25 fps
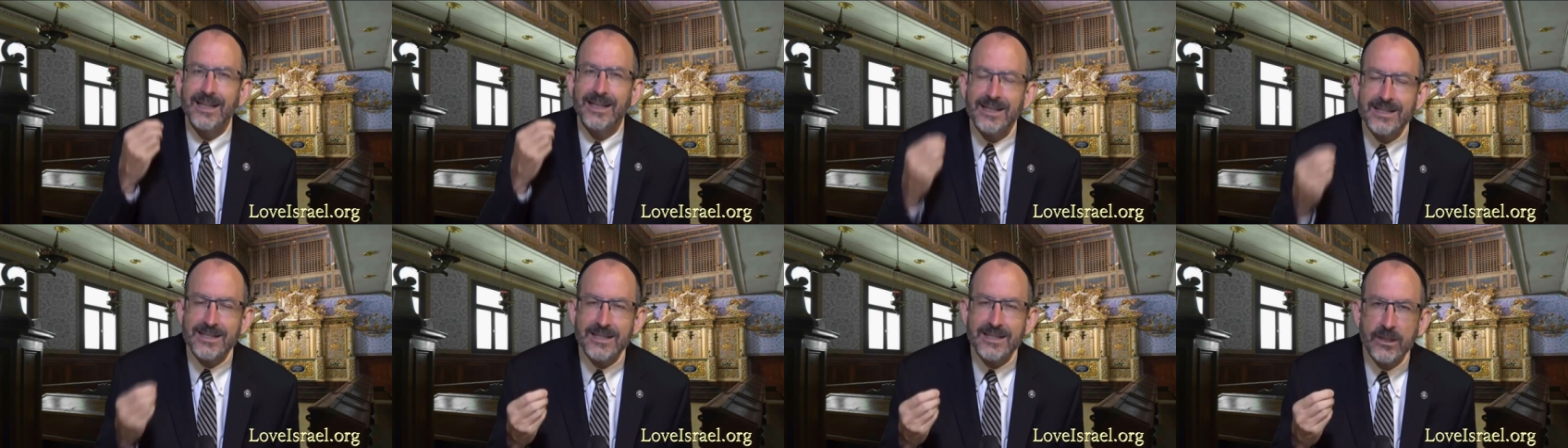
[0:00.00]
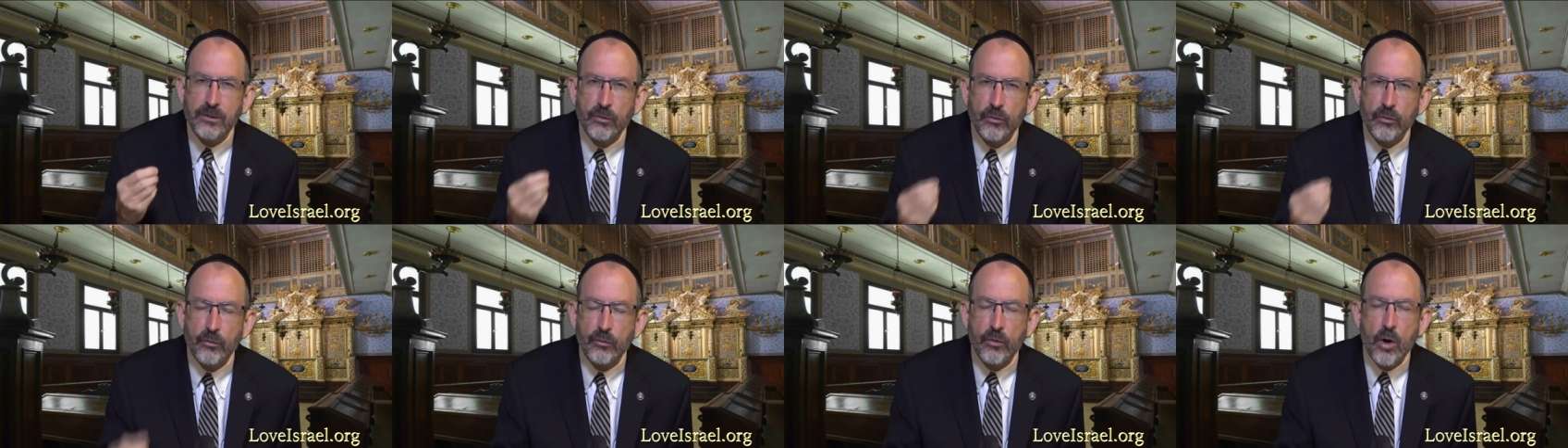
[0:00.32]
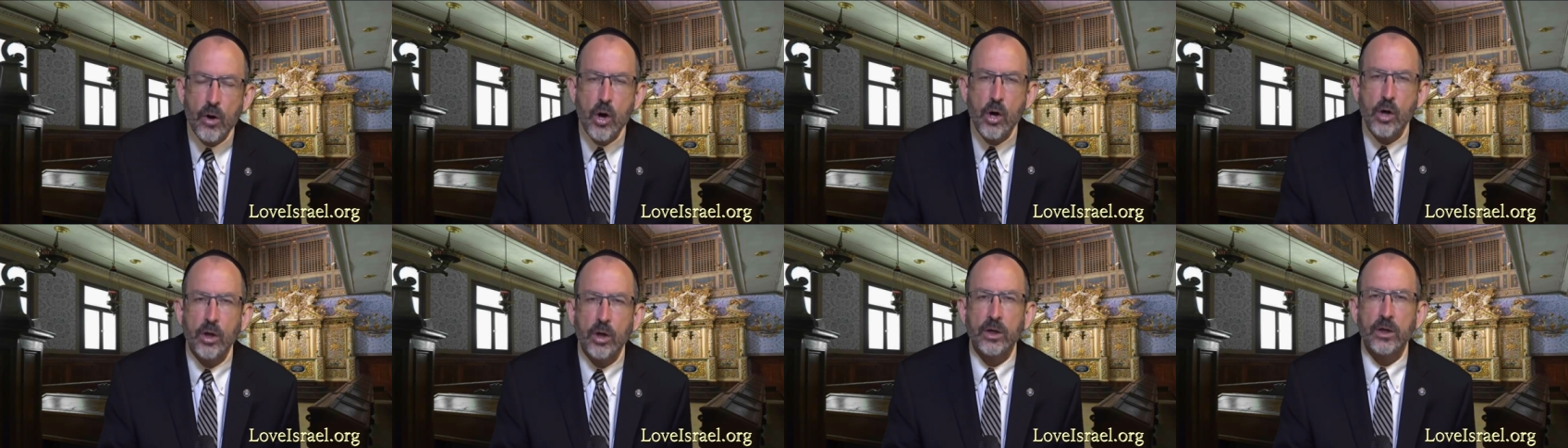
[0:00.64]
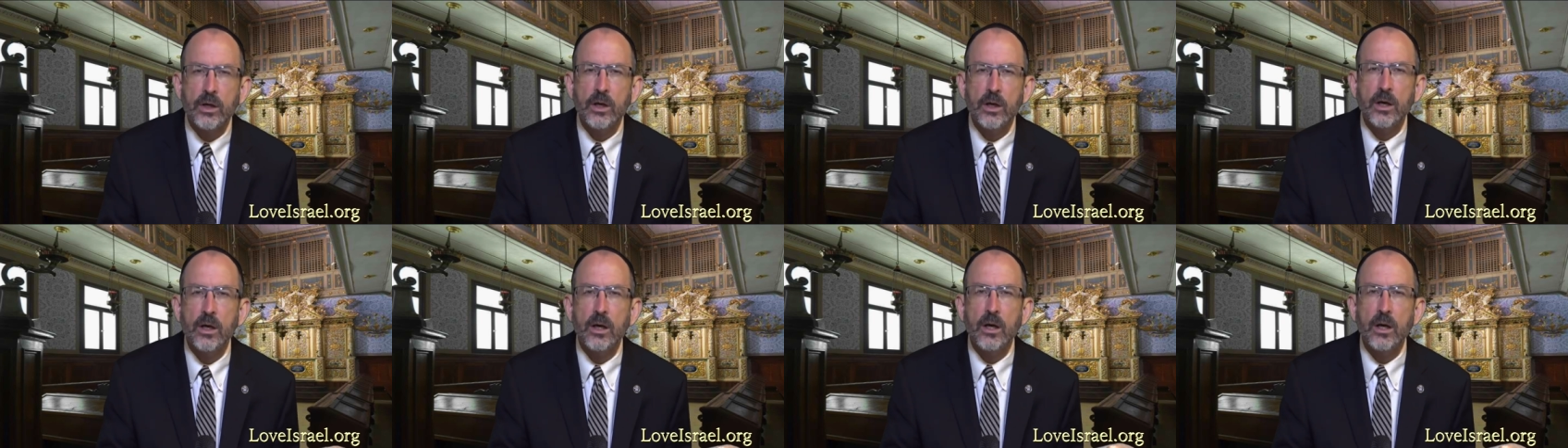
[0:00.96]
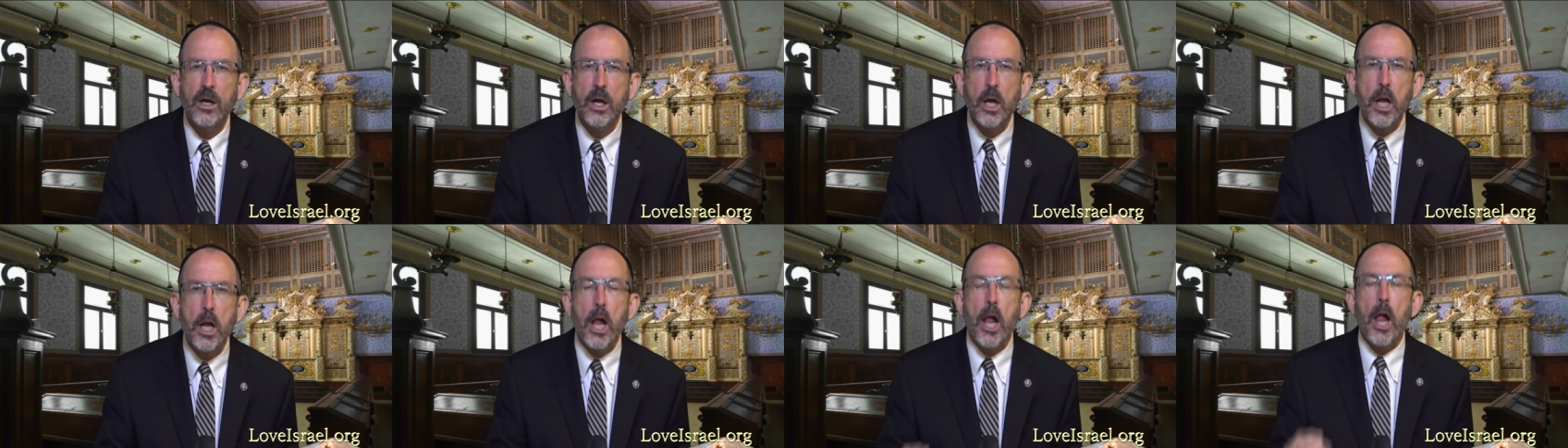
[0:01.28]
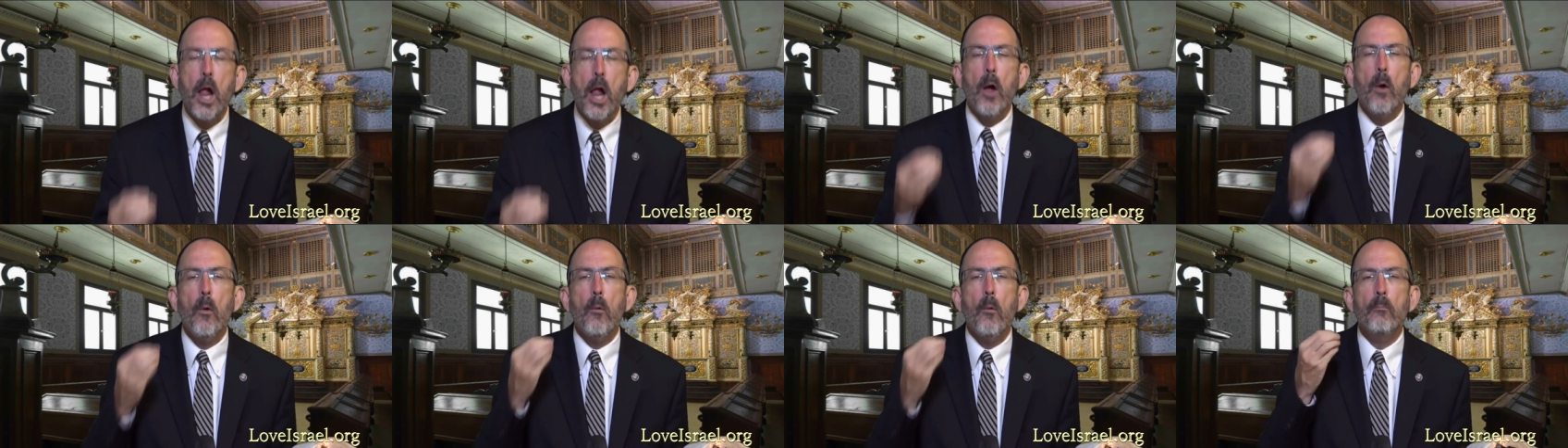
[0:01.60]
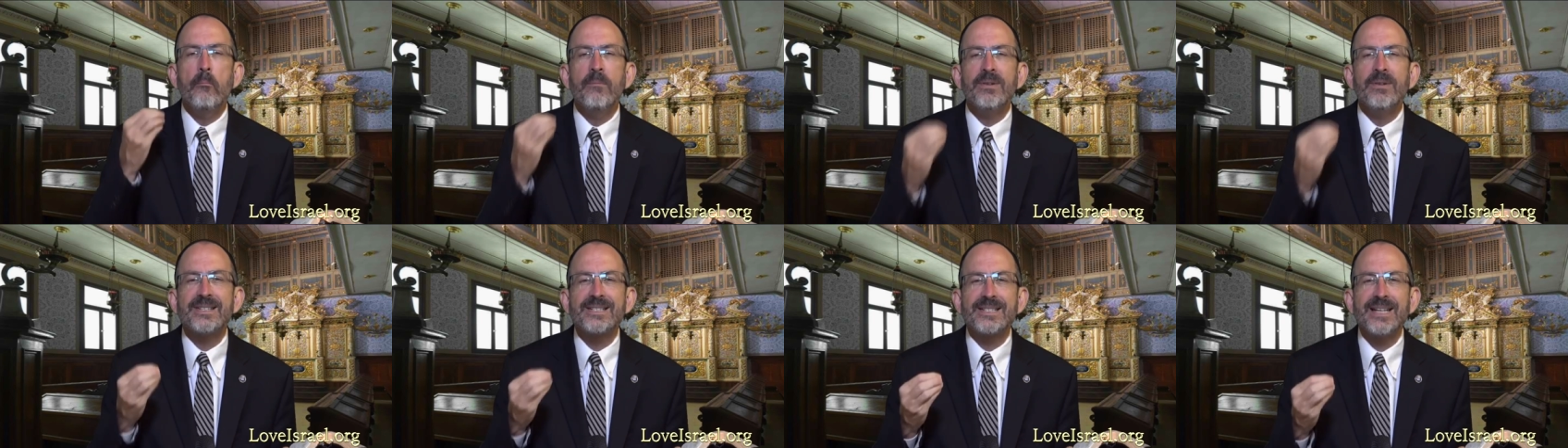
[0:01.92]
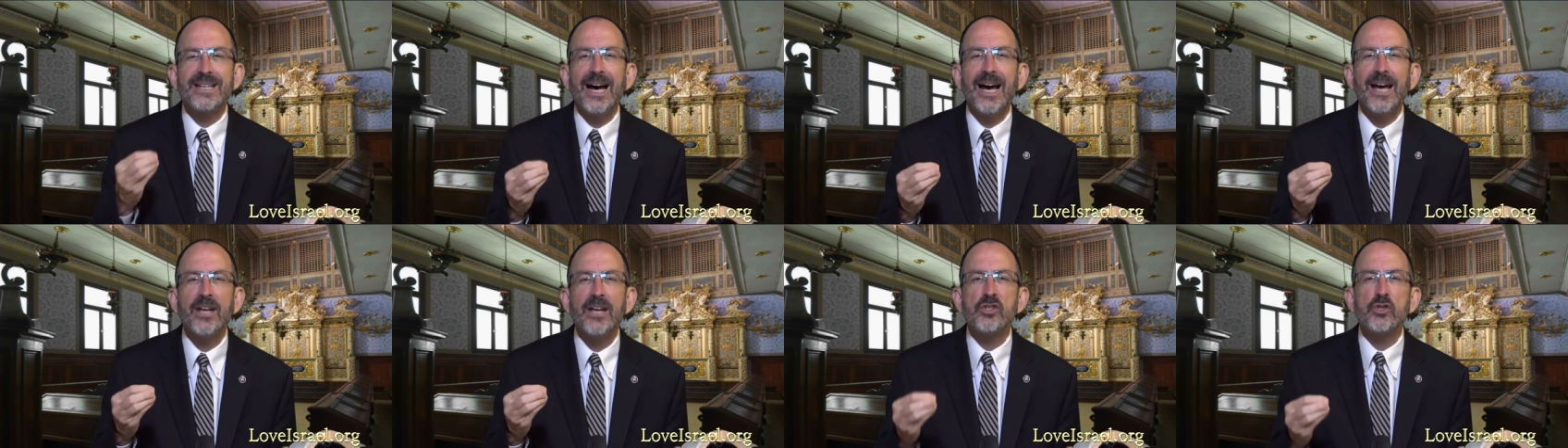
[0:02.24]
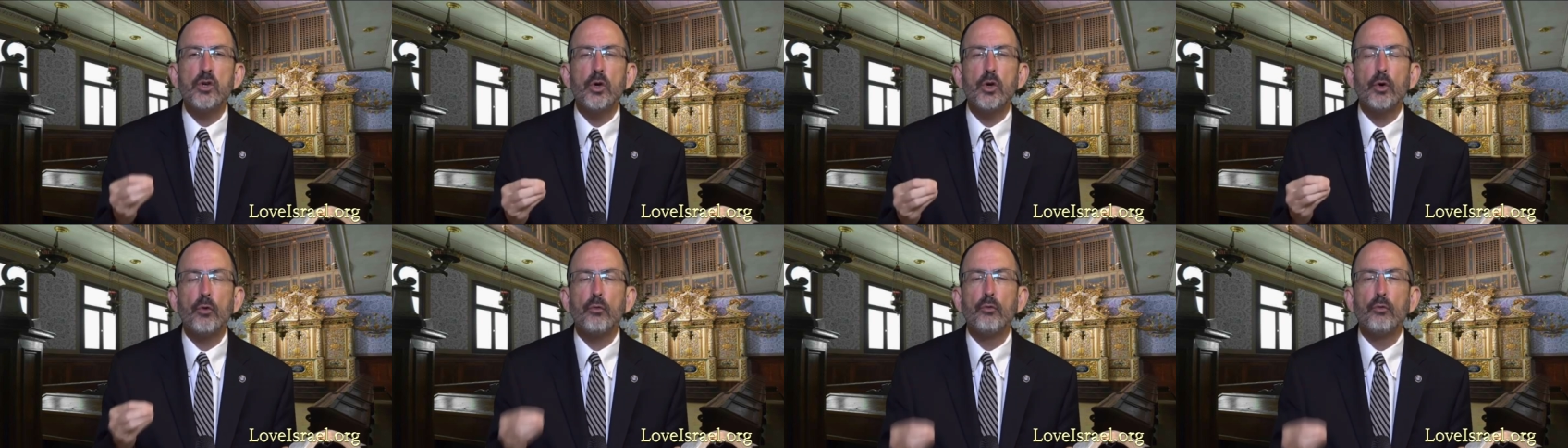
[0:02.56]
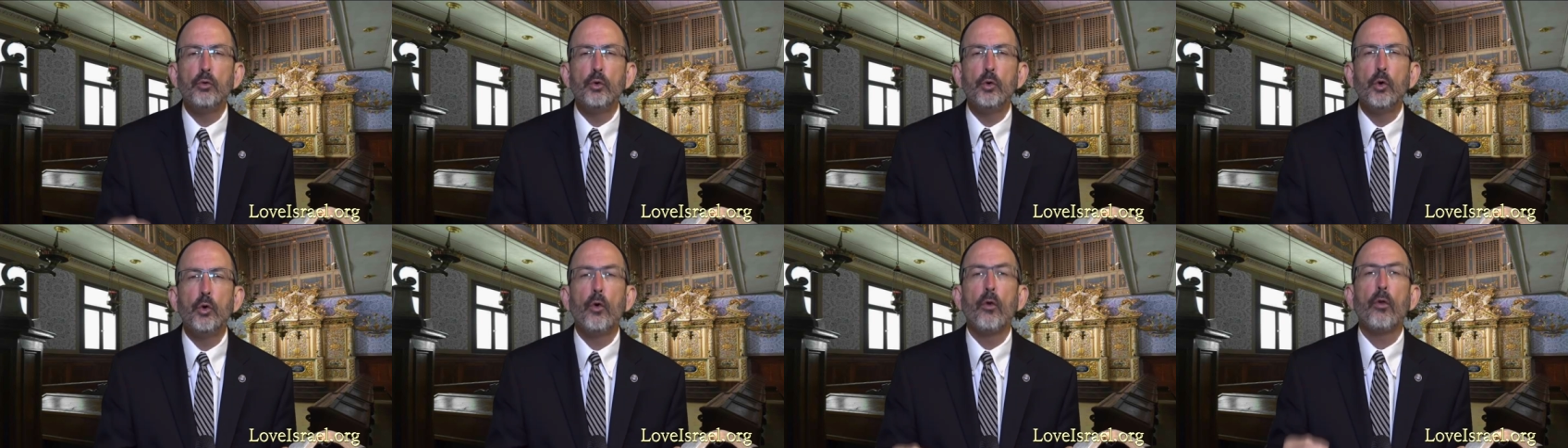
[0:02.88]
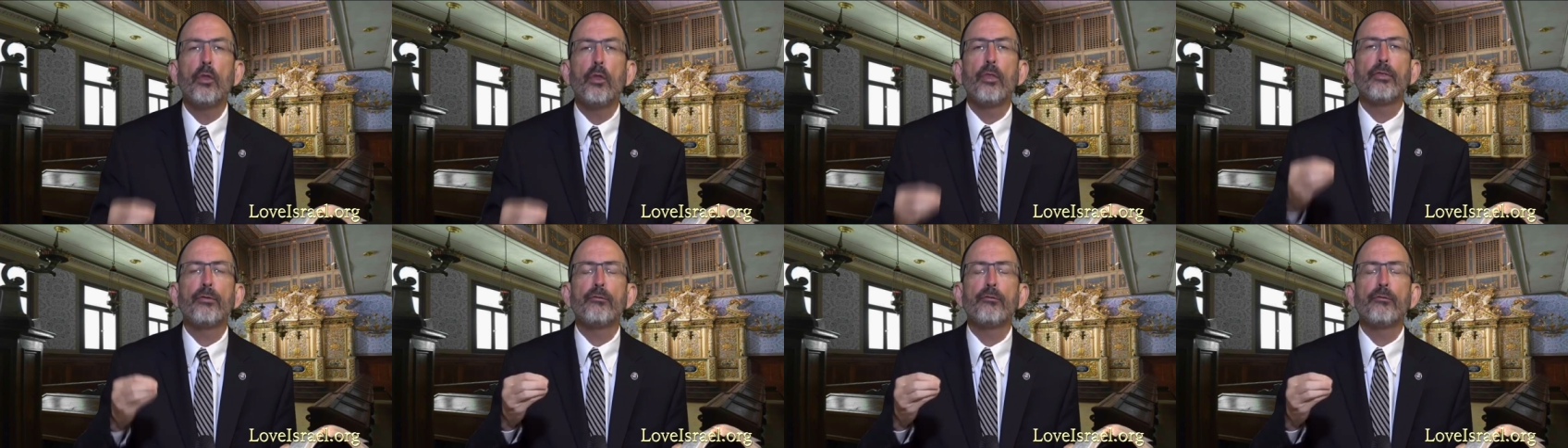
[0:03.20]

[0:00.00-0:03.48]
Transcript: gets it wrong. Messiah is going to rule